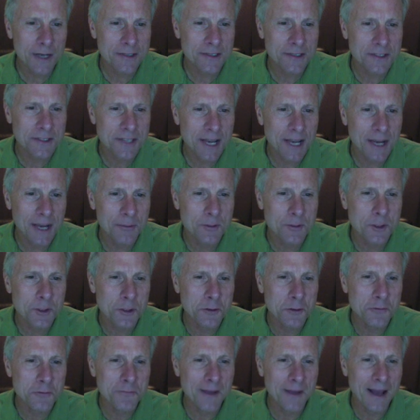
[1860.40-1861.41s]
a time
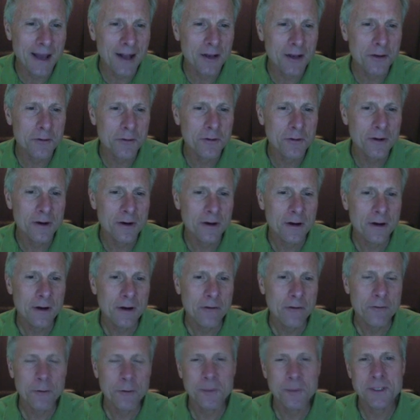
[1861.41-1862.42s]
2 value
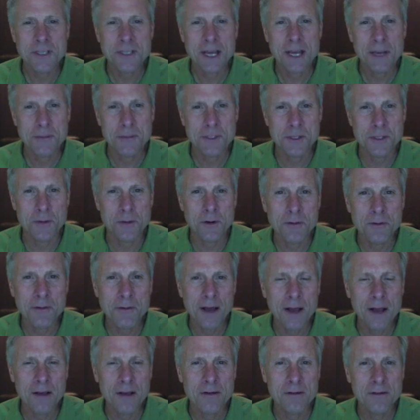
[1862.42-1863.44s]
from a time 0
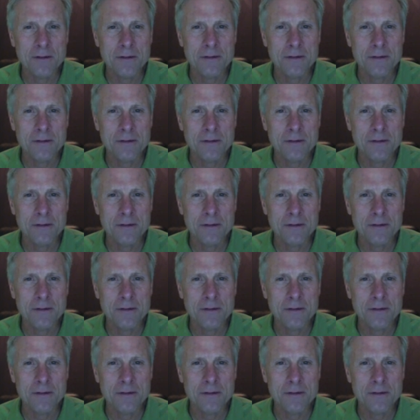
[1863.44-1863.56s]
value?